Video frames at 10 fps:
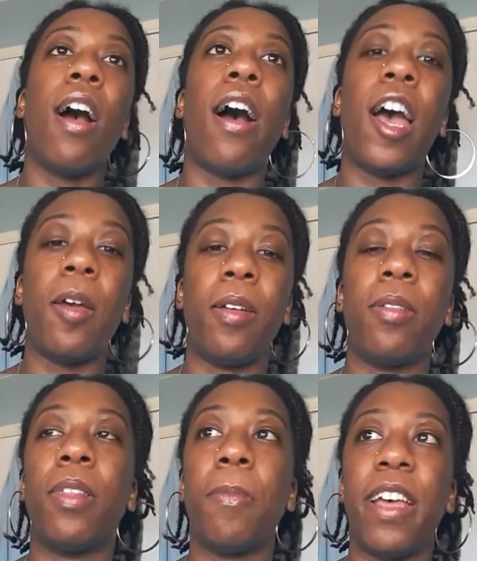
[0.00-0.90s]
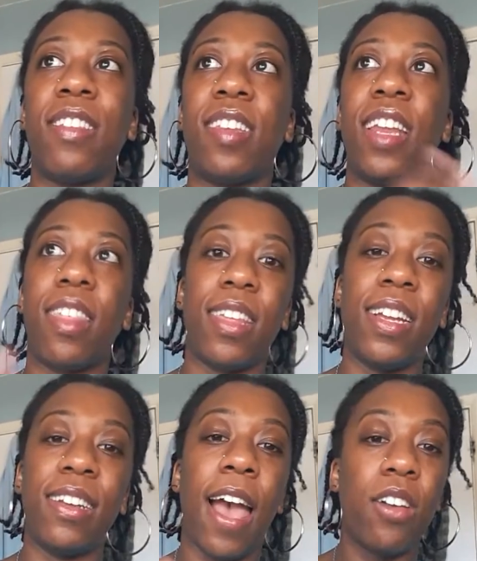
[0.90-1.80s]
I personally
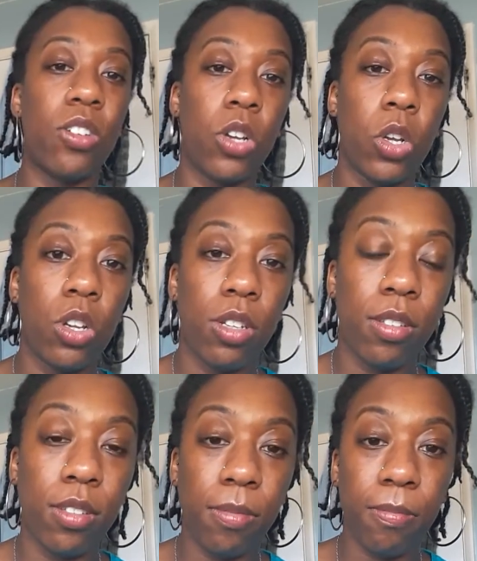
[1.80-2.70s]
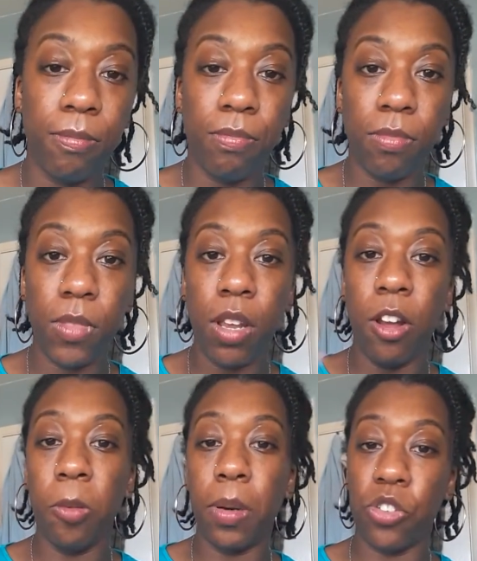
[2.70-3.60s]
think that, you
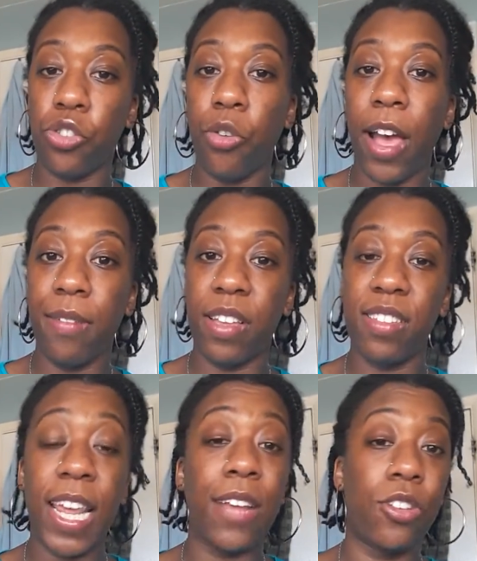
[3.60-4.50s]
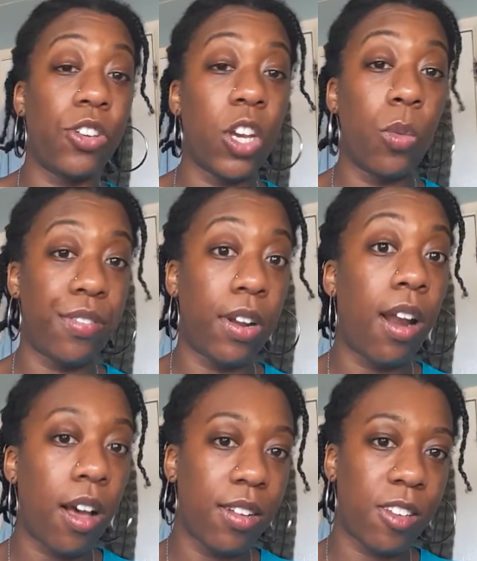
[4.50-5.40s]
know, bus drivers, they have to deal with a
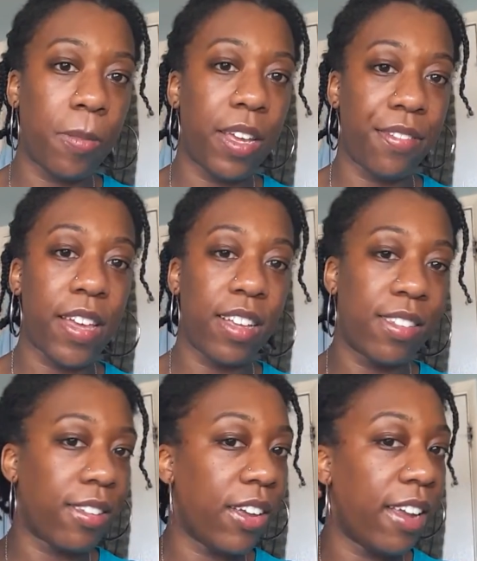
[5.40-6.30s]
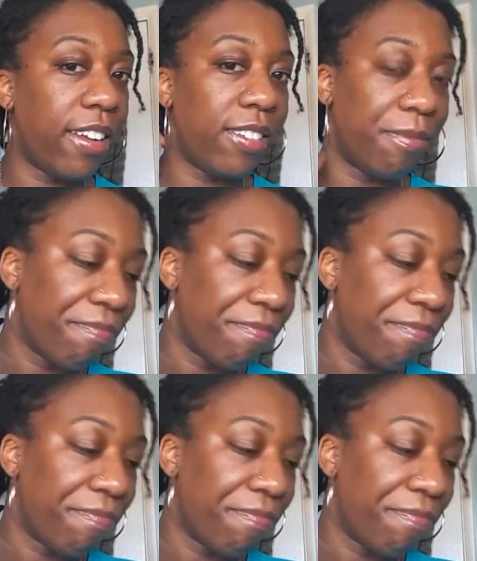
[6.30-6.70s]
lot, to be fair. So, you know.